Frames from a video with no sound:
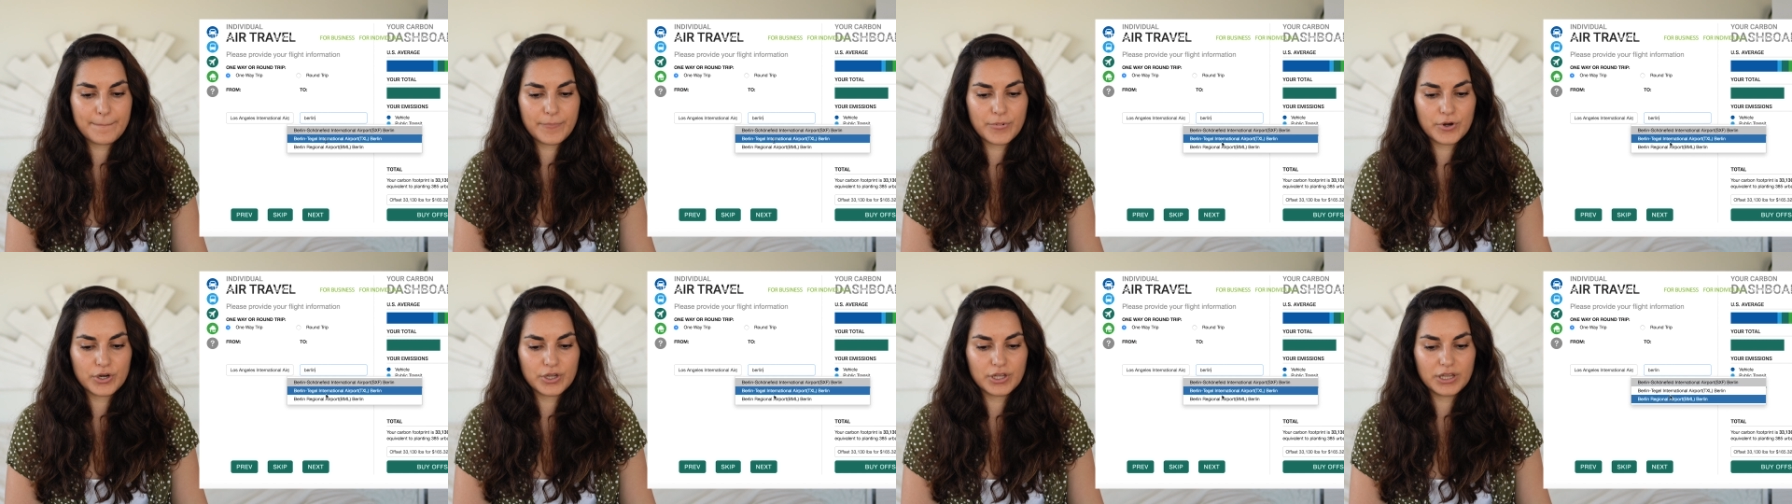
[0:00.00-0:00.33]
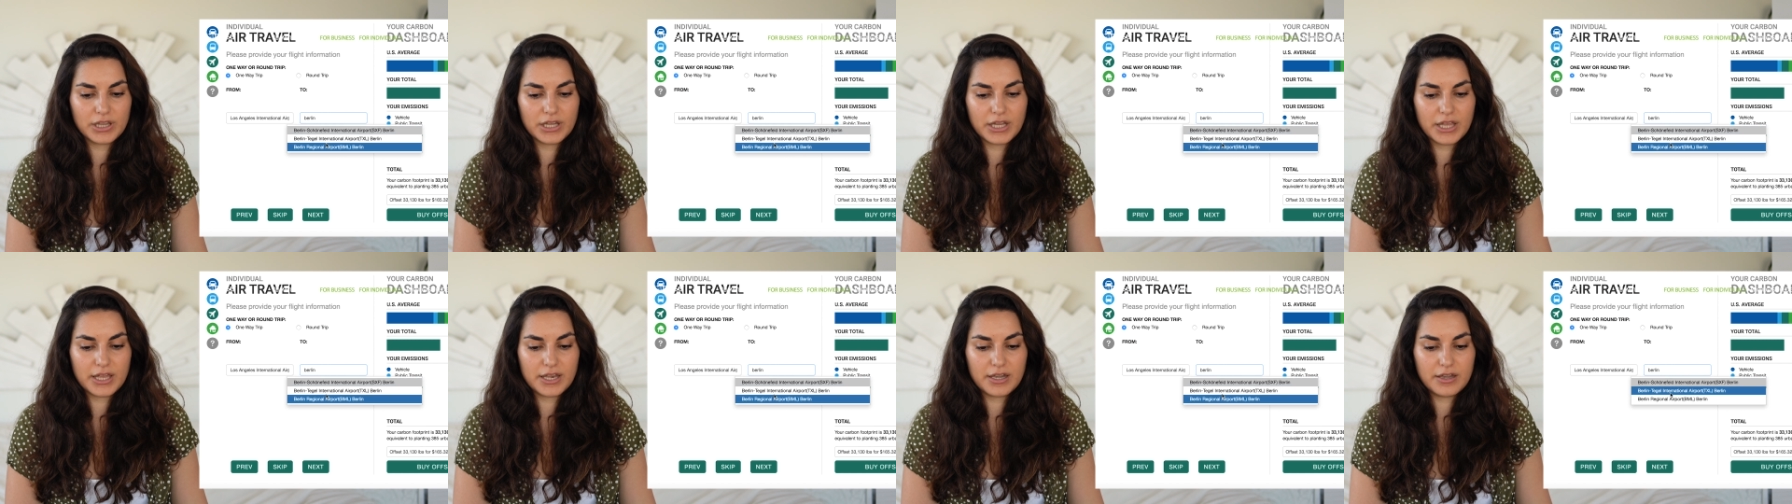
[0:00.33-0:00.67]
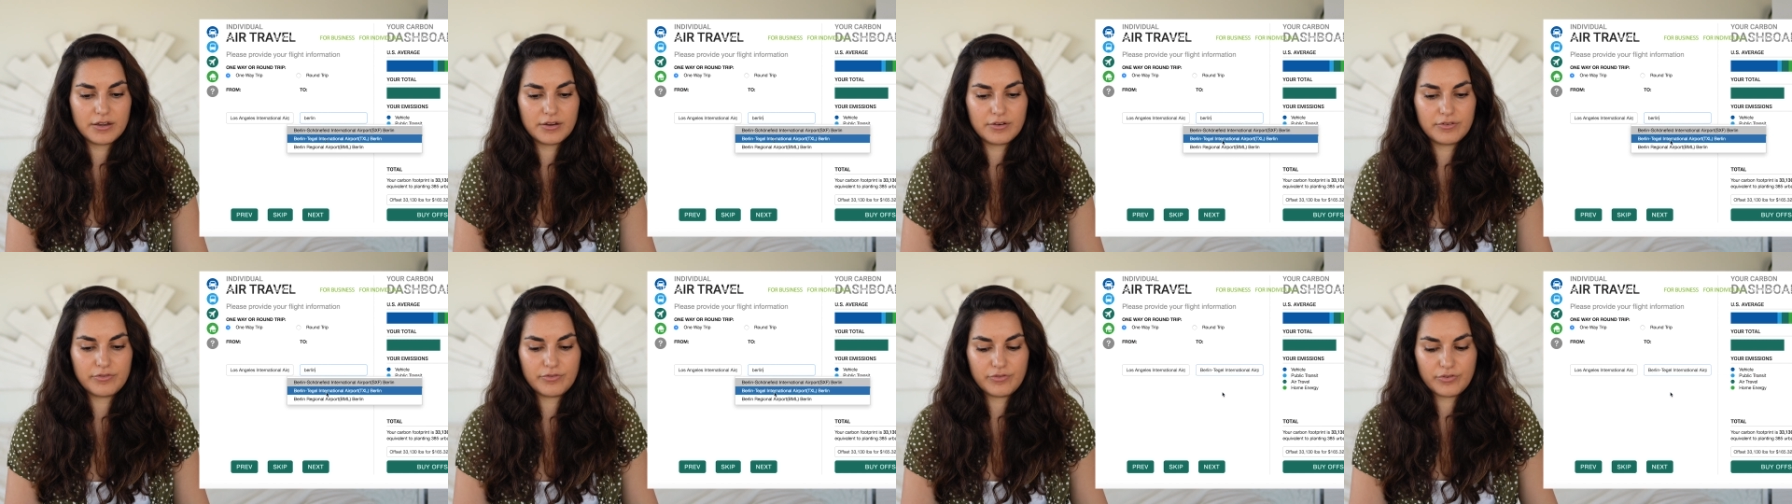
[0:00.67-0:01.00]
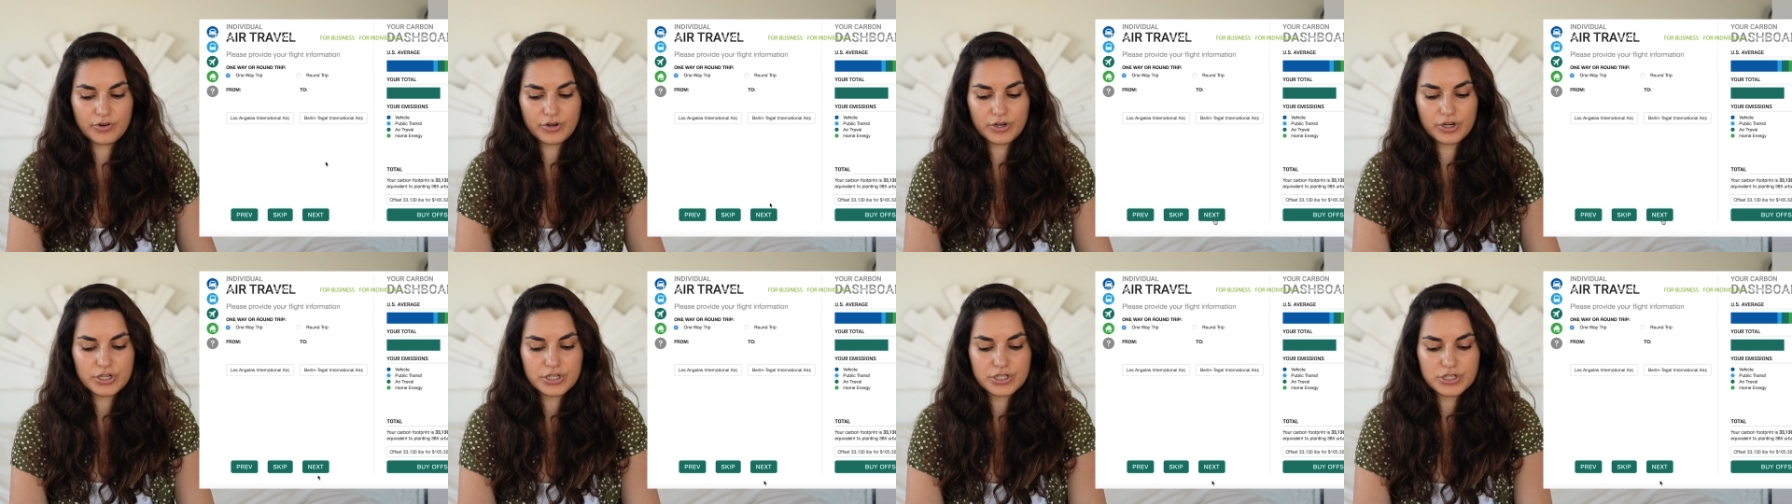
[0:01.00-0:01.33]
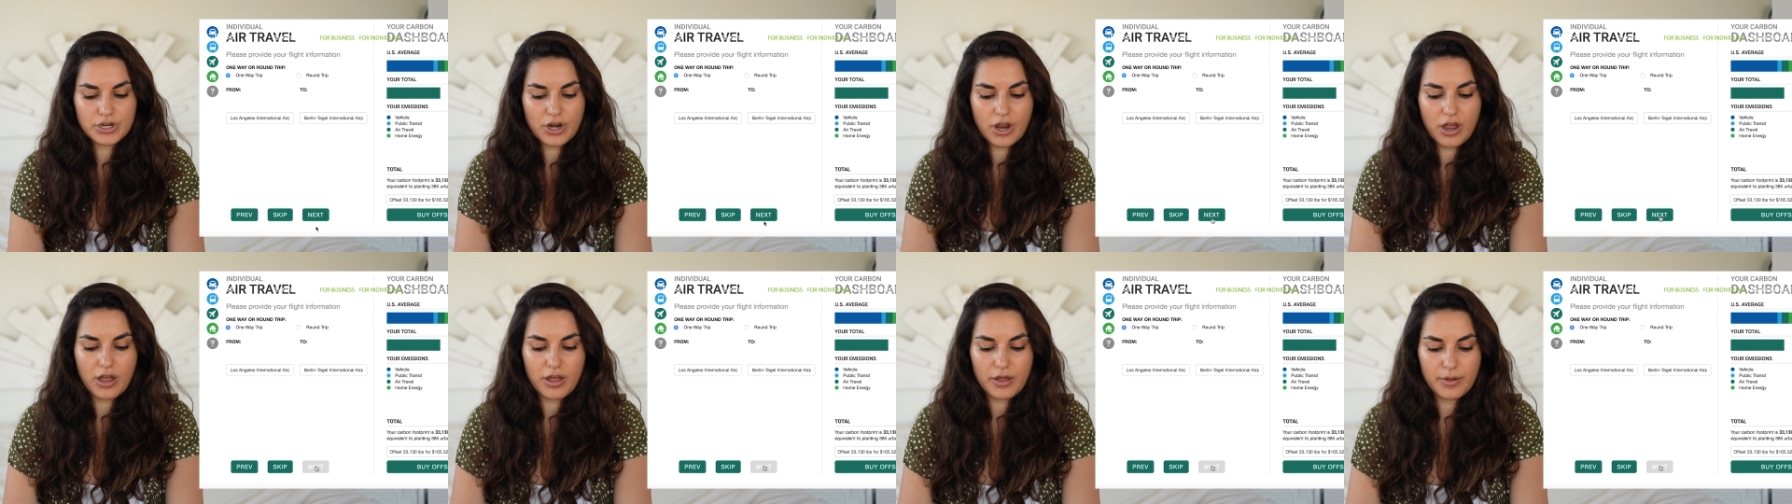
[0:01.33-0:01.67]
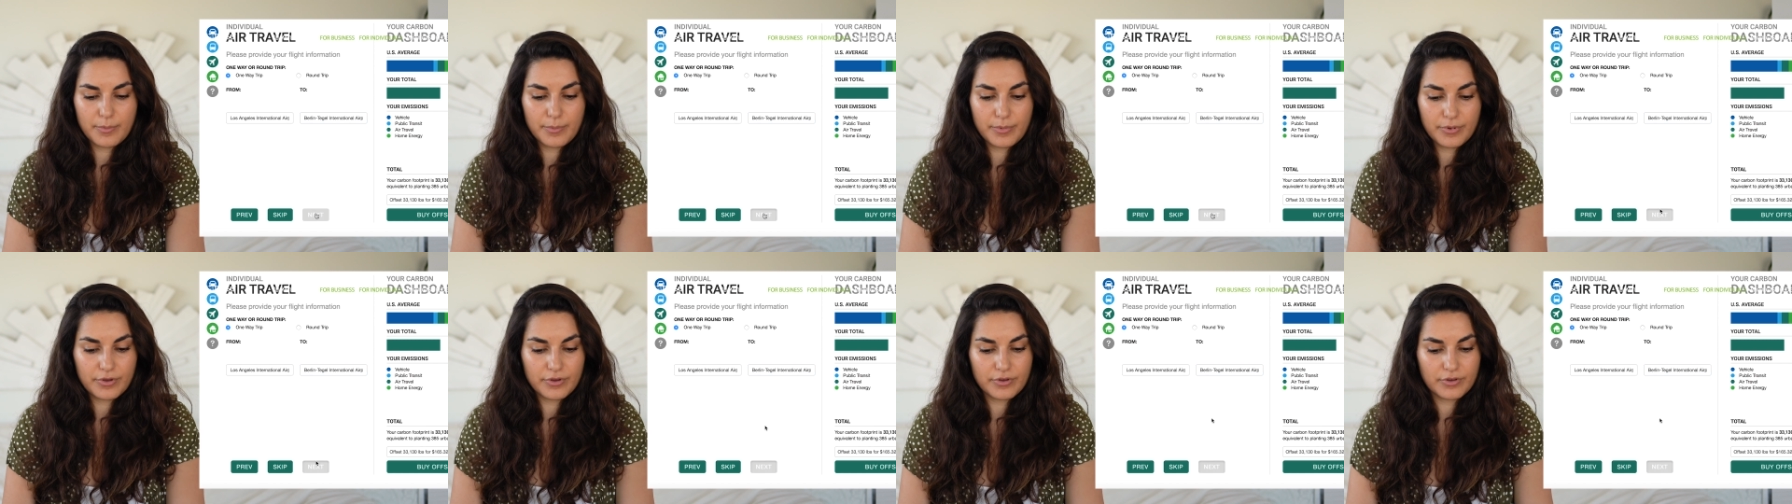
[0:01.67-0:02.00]
Berlin for a
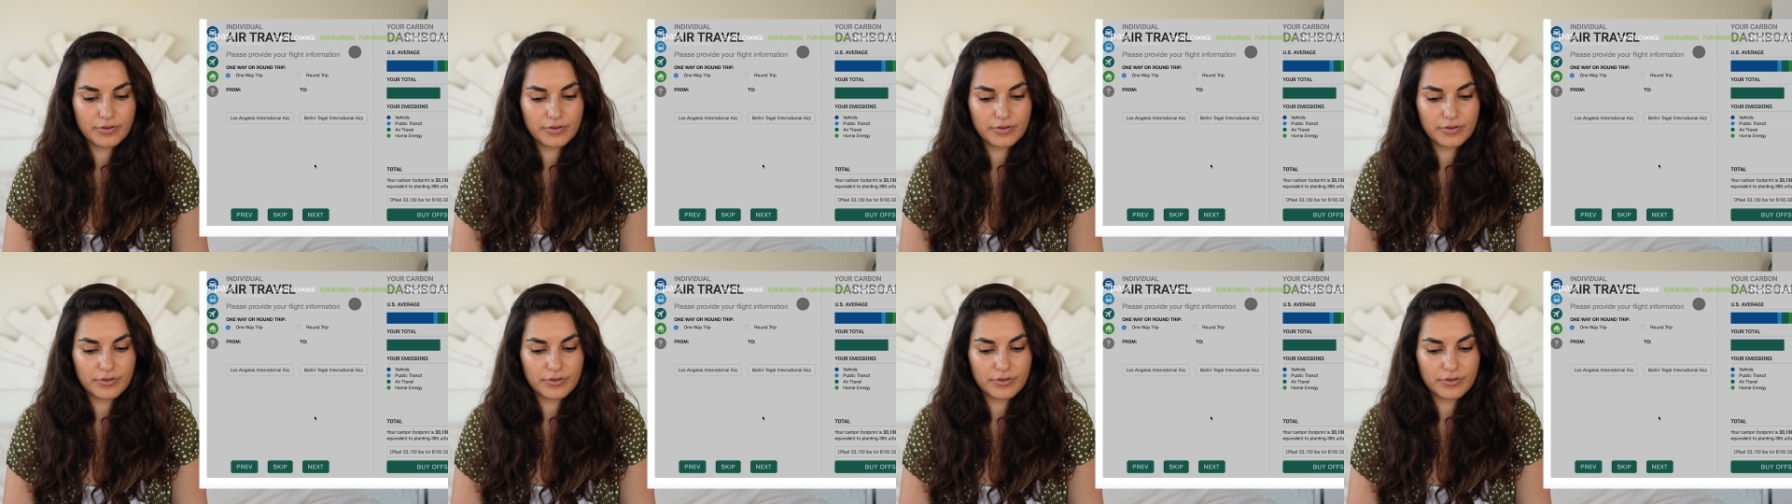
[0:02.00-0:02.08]
job.